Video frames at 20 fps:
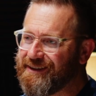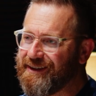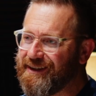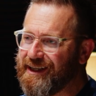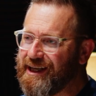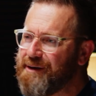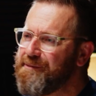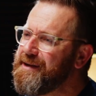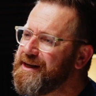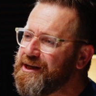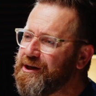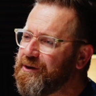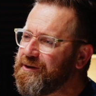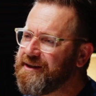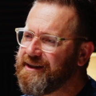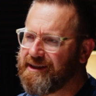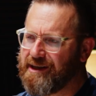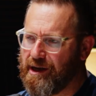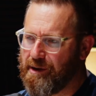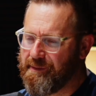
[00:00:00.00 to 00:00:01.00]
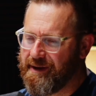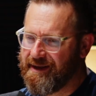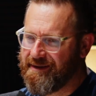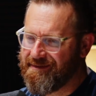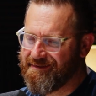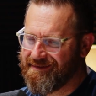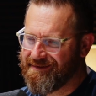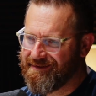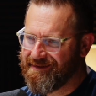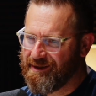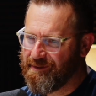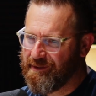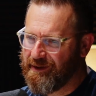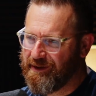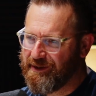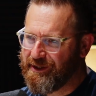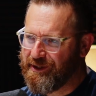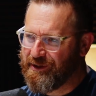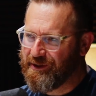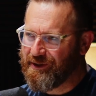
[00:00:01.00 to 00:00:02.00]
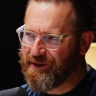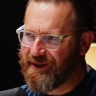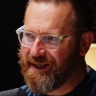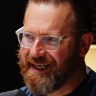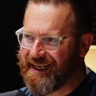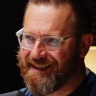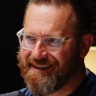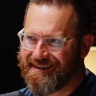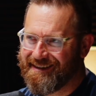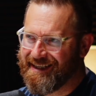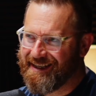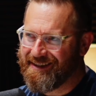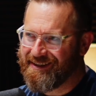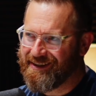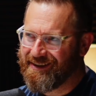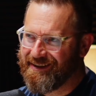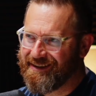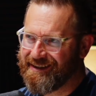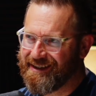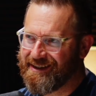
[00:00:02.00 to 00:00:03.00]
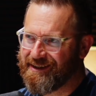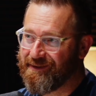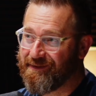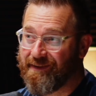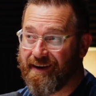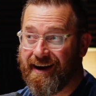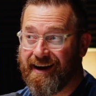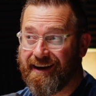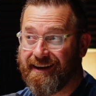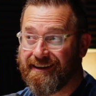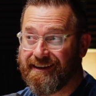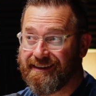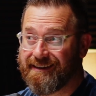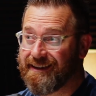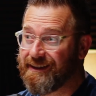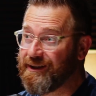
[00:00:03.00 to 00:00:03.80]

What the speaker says: let me know in the comments about your head center. Is it defined? Is it